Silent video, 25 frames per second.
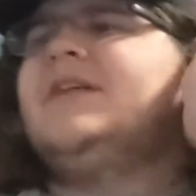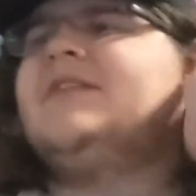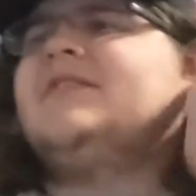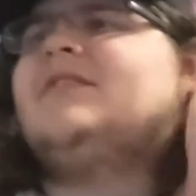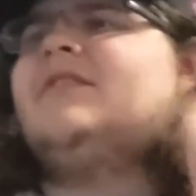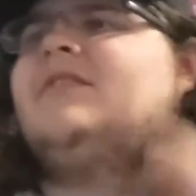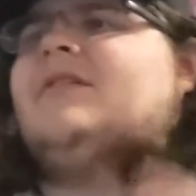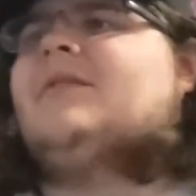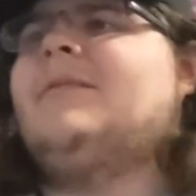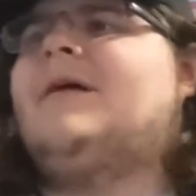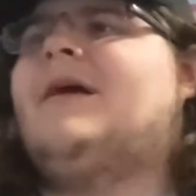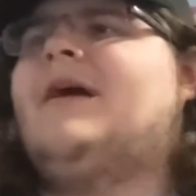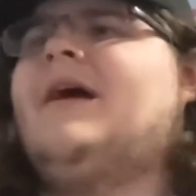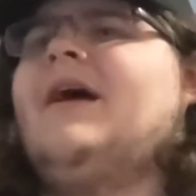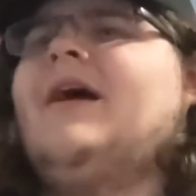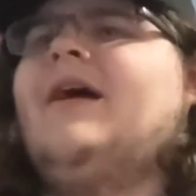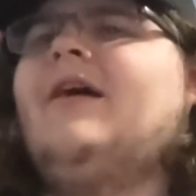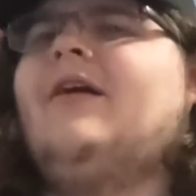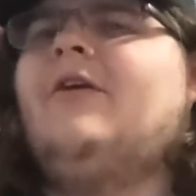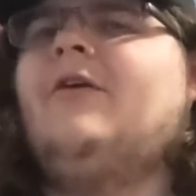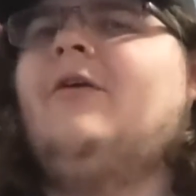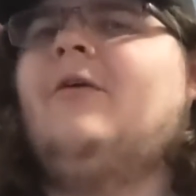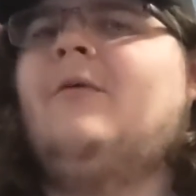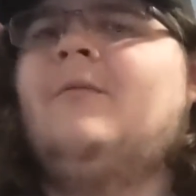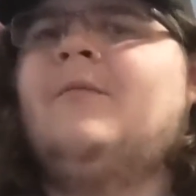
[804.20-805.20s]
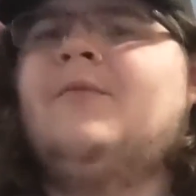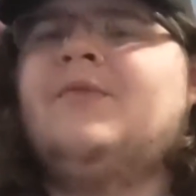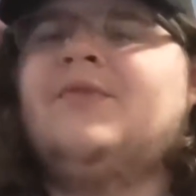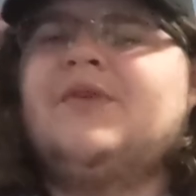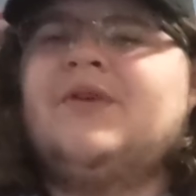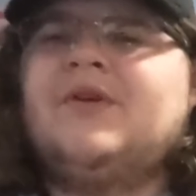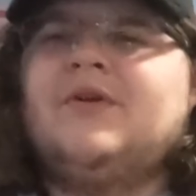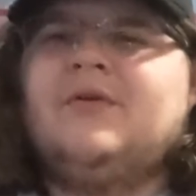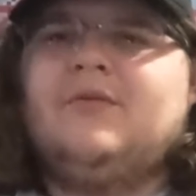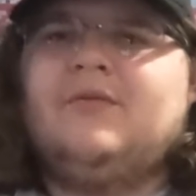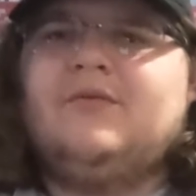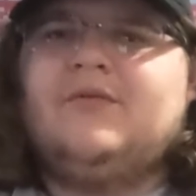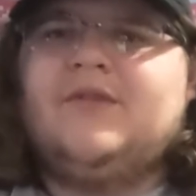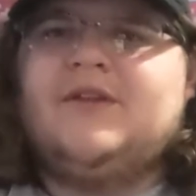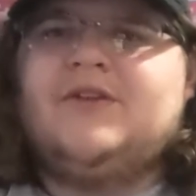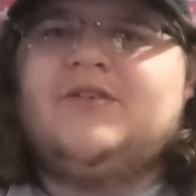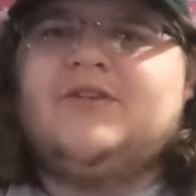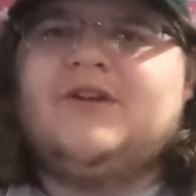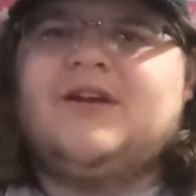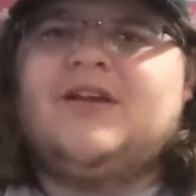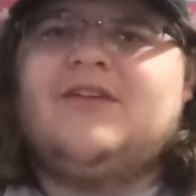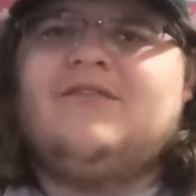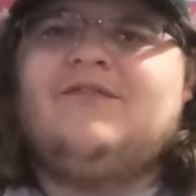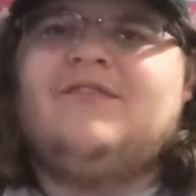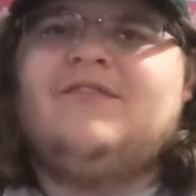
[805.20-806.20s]
they talk about how they
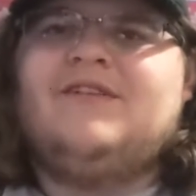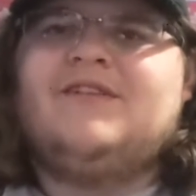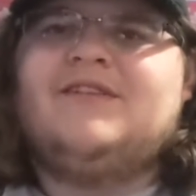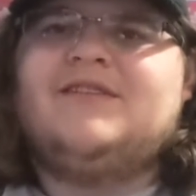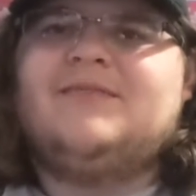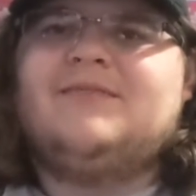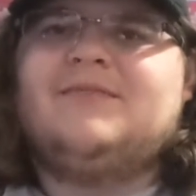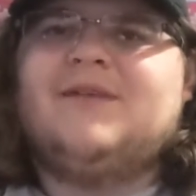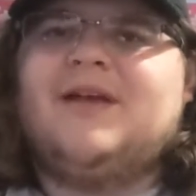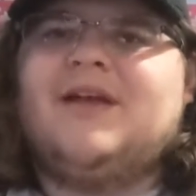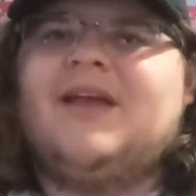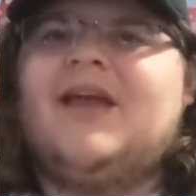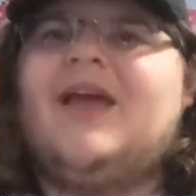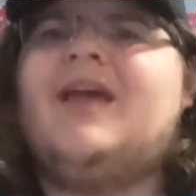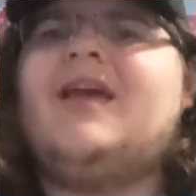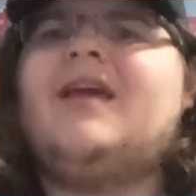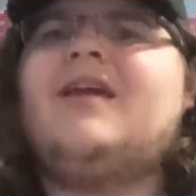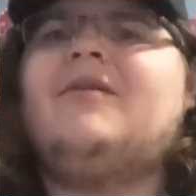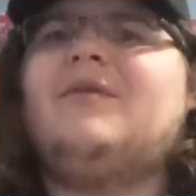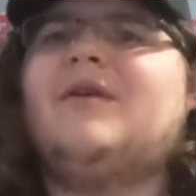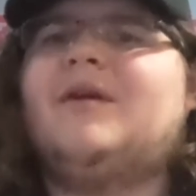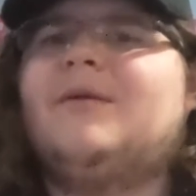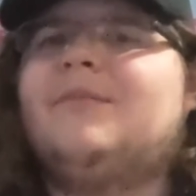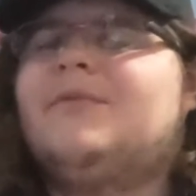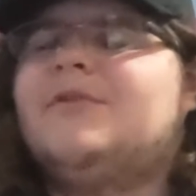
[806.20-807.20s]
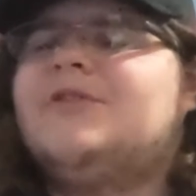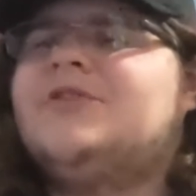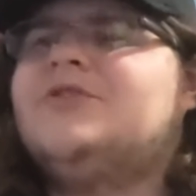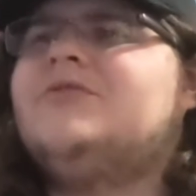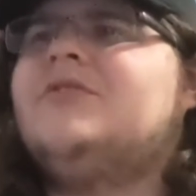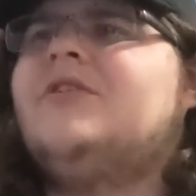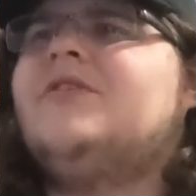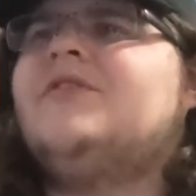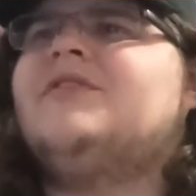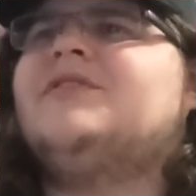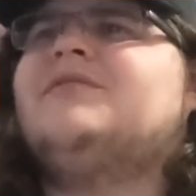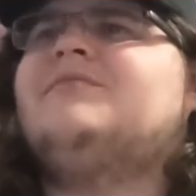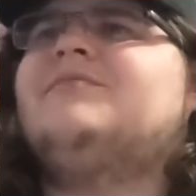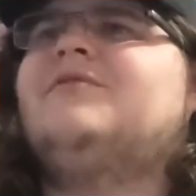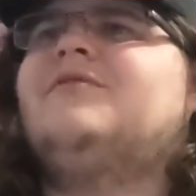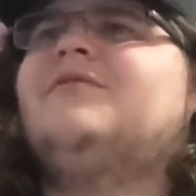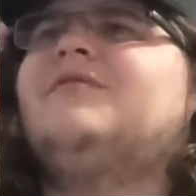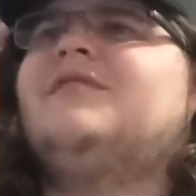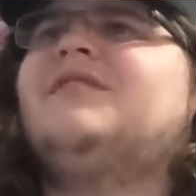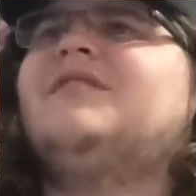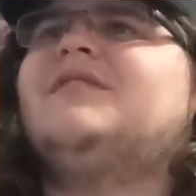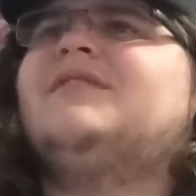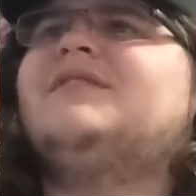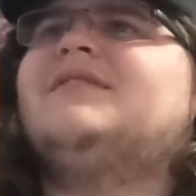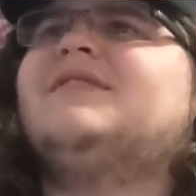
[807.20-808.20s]
try to convince him like, hey, we can put you in all these
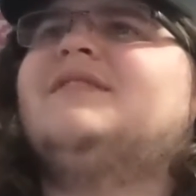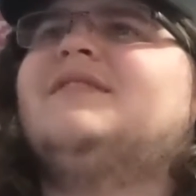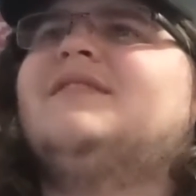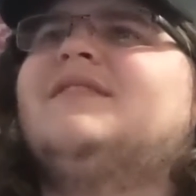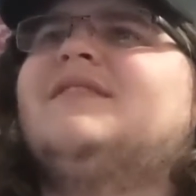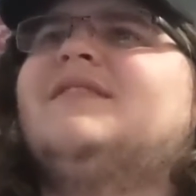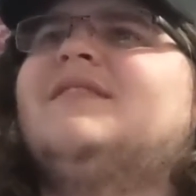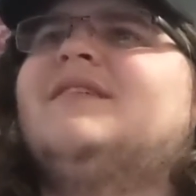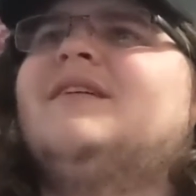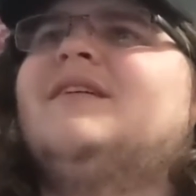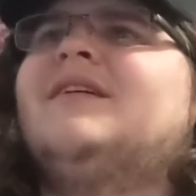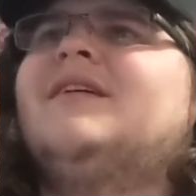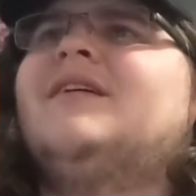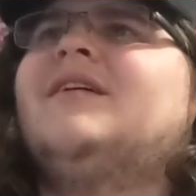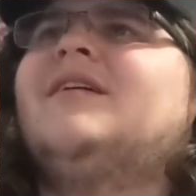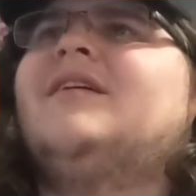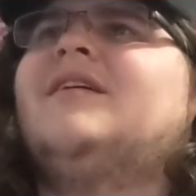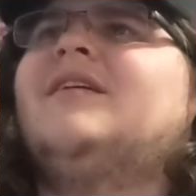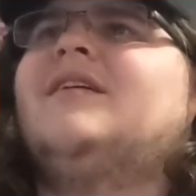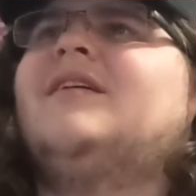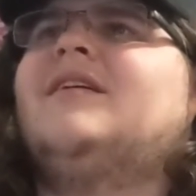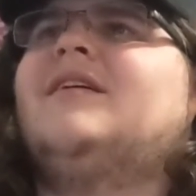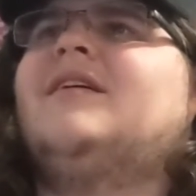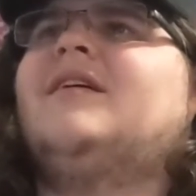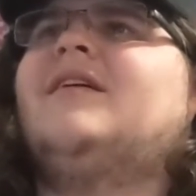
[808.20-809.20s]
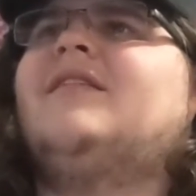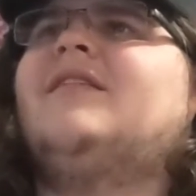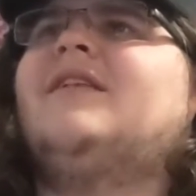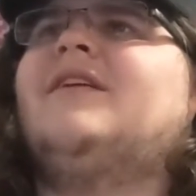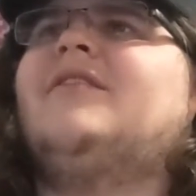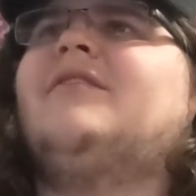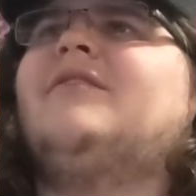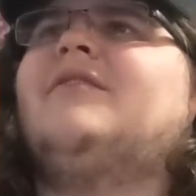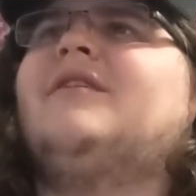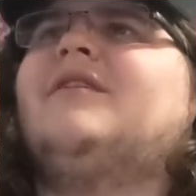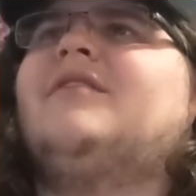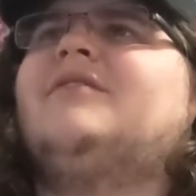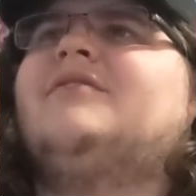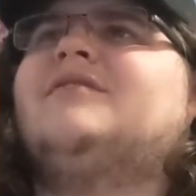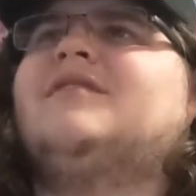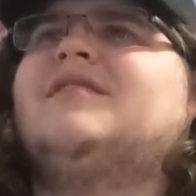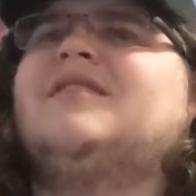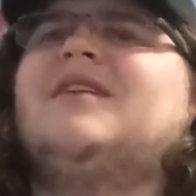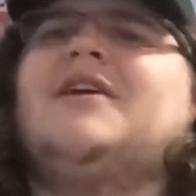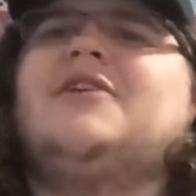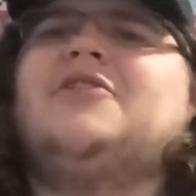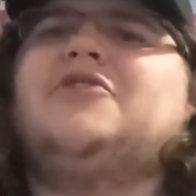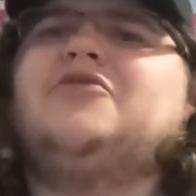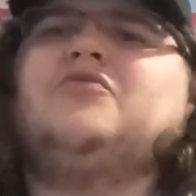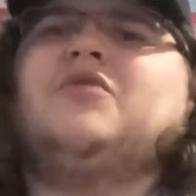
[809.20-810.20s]
movies and uh, later on, he goes
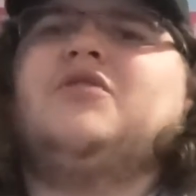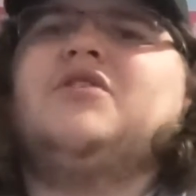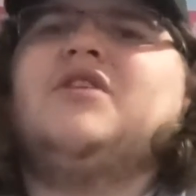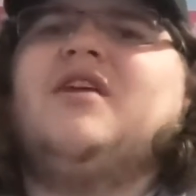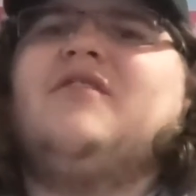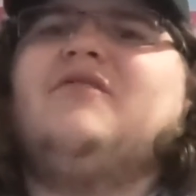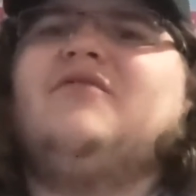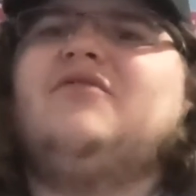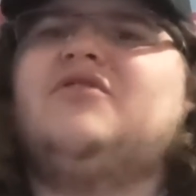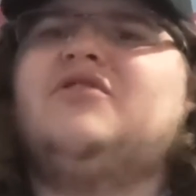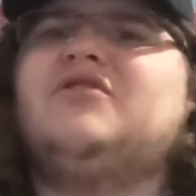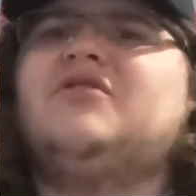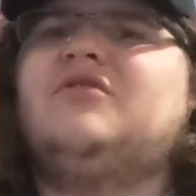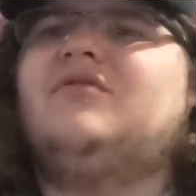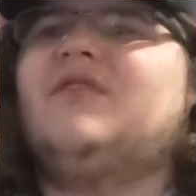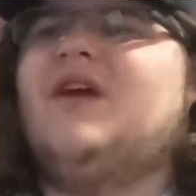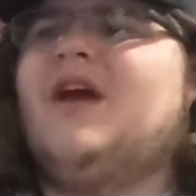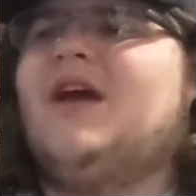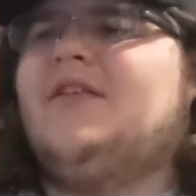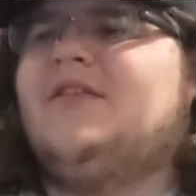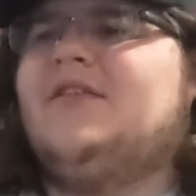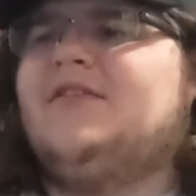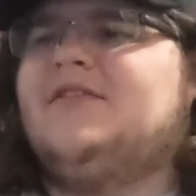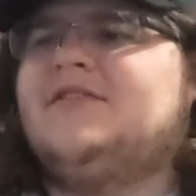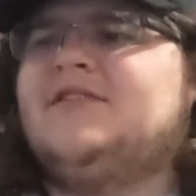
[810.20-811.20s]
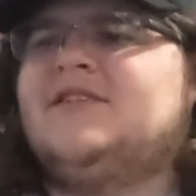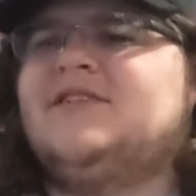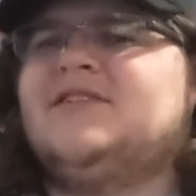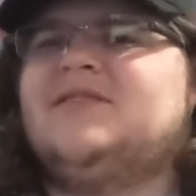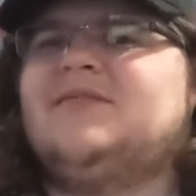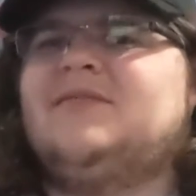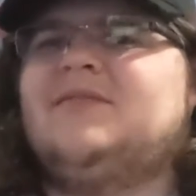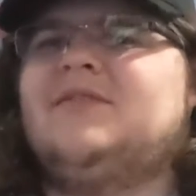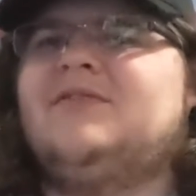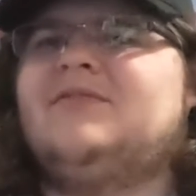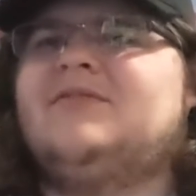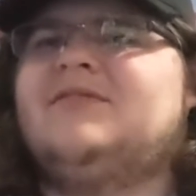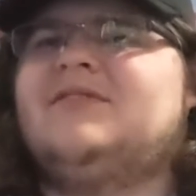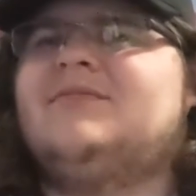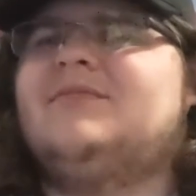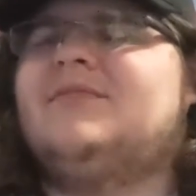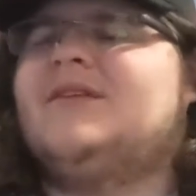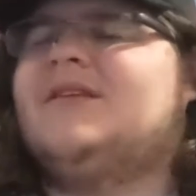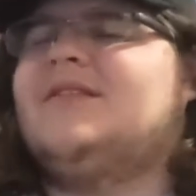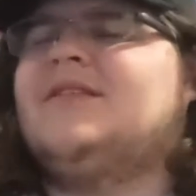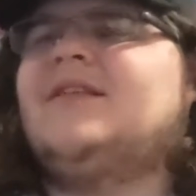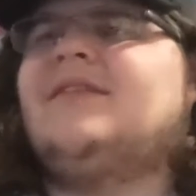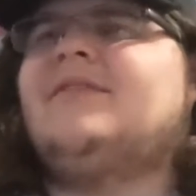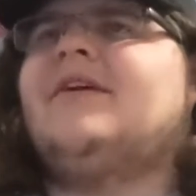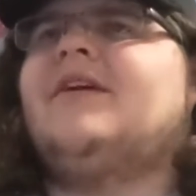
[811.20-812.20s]
like, "I just would never do that. That's not something you'd see
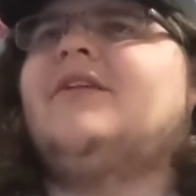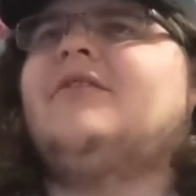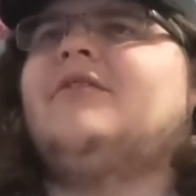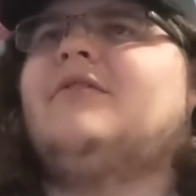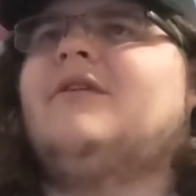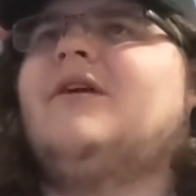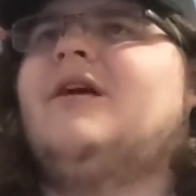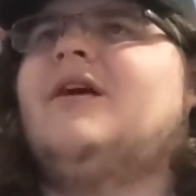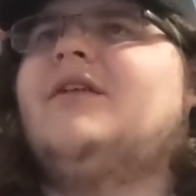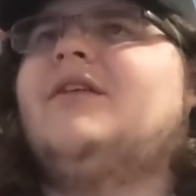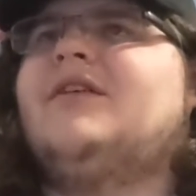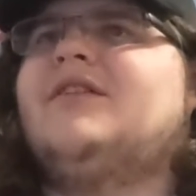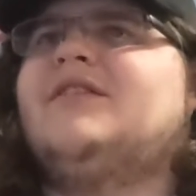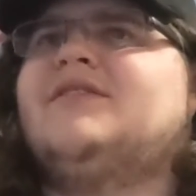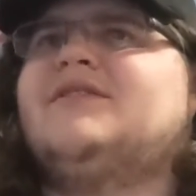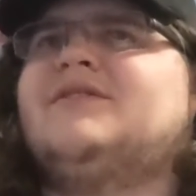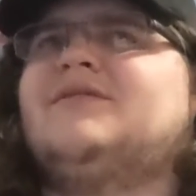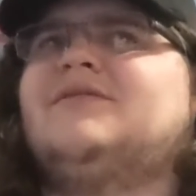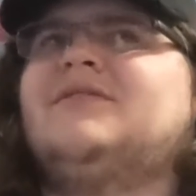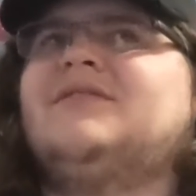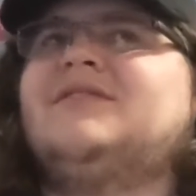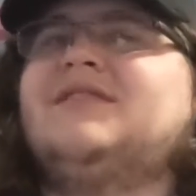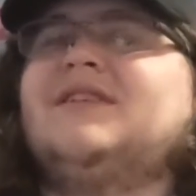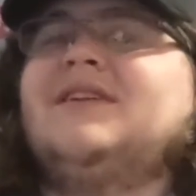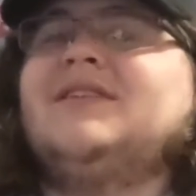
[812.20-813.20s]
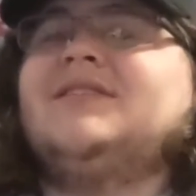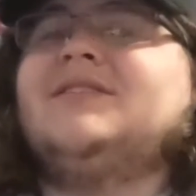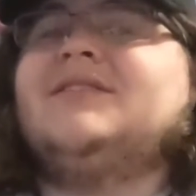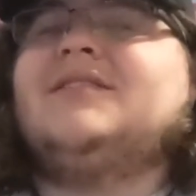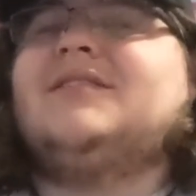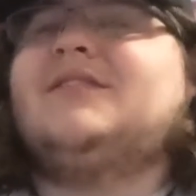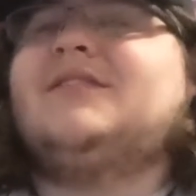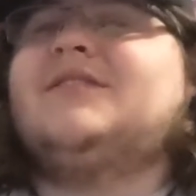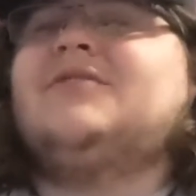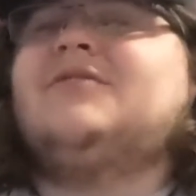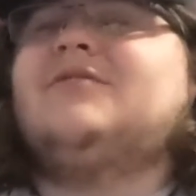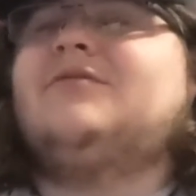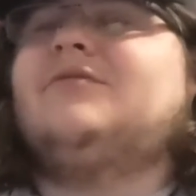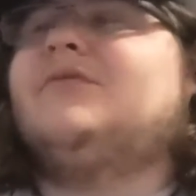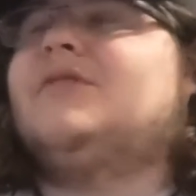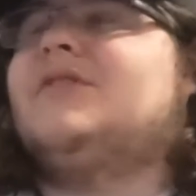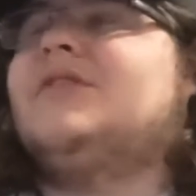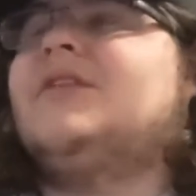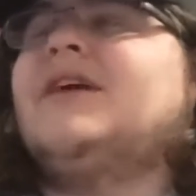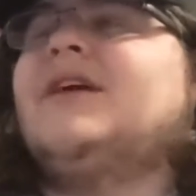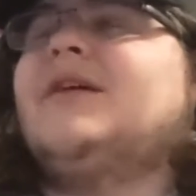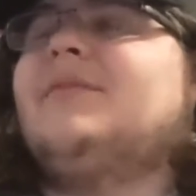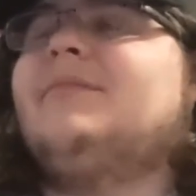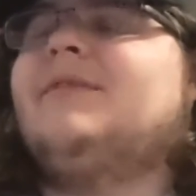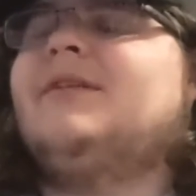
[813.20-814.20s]
me." And then later on, as soon as he gets to the Toon
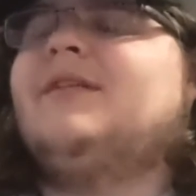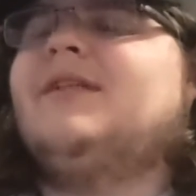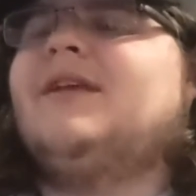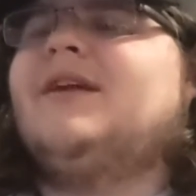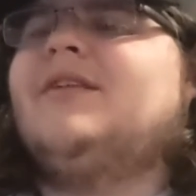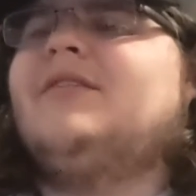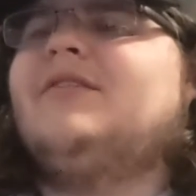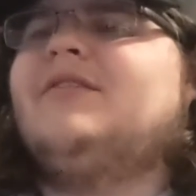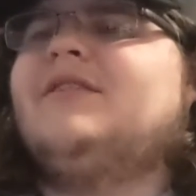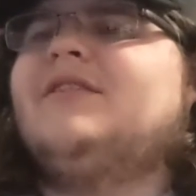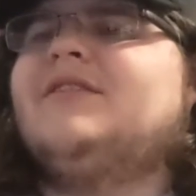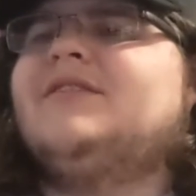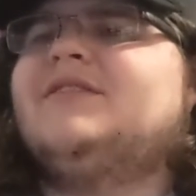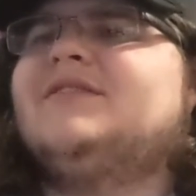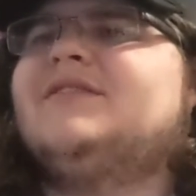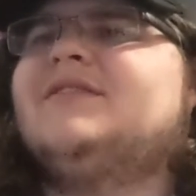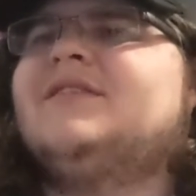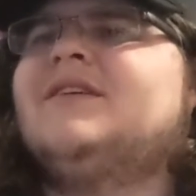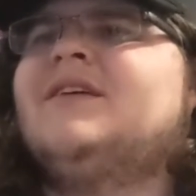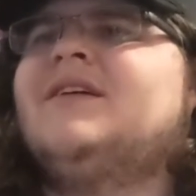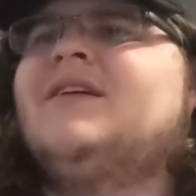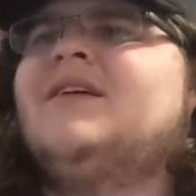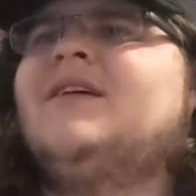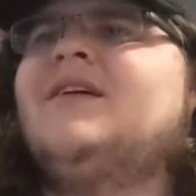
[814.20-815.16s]
World, like a bit later, because